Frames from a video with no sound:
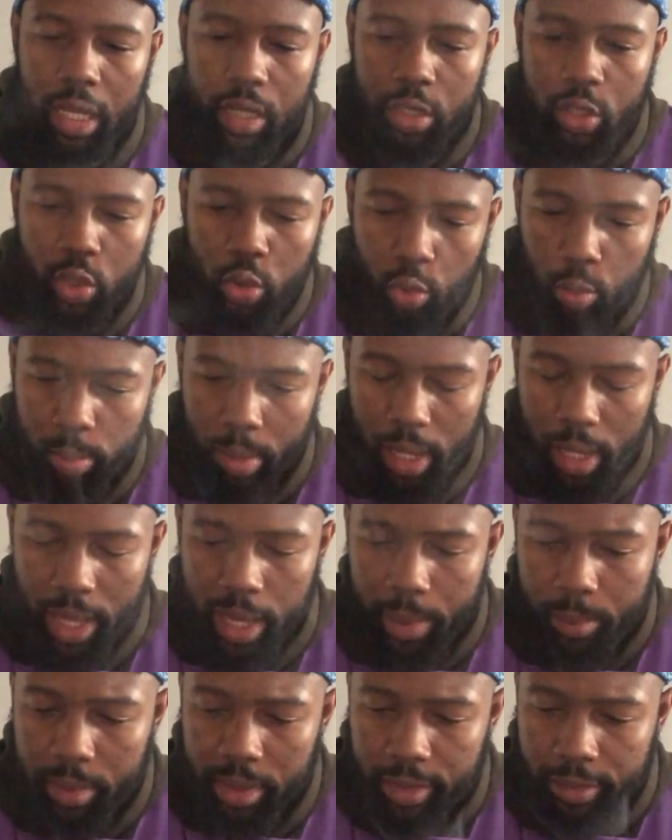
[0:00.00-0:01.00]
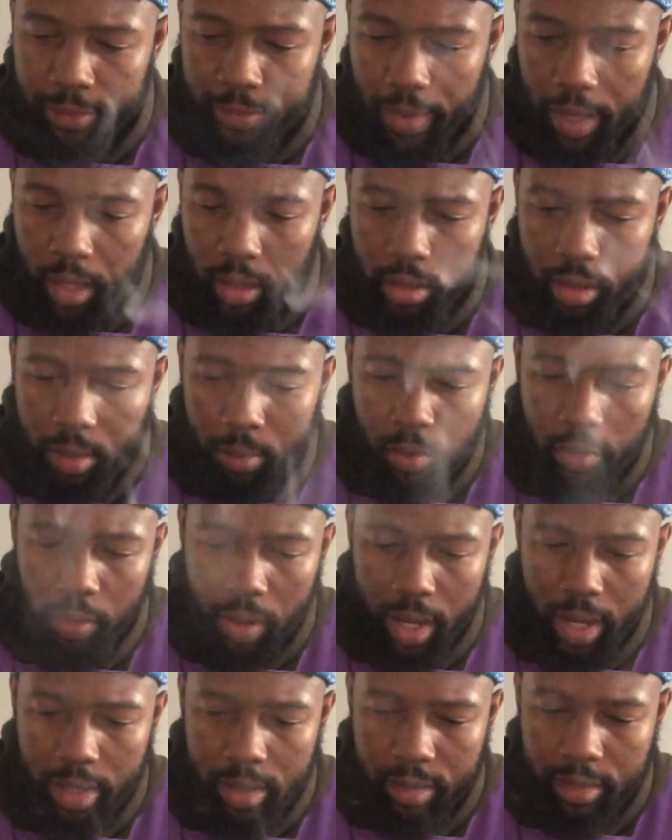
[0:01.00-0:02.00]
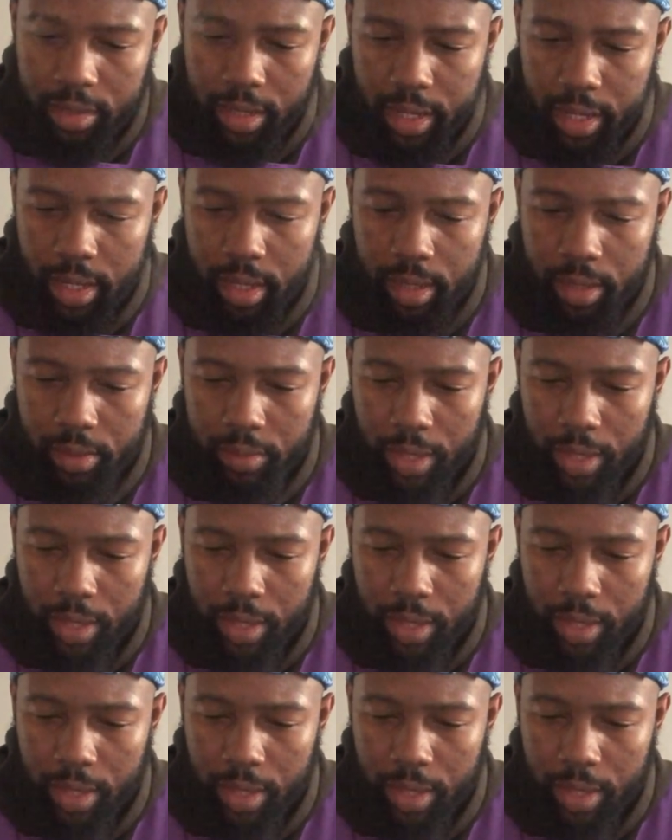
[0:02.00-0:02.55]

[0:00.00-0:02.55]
two blind men followed him, crying and saying,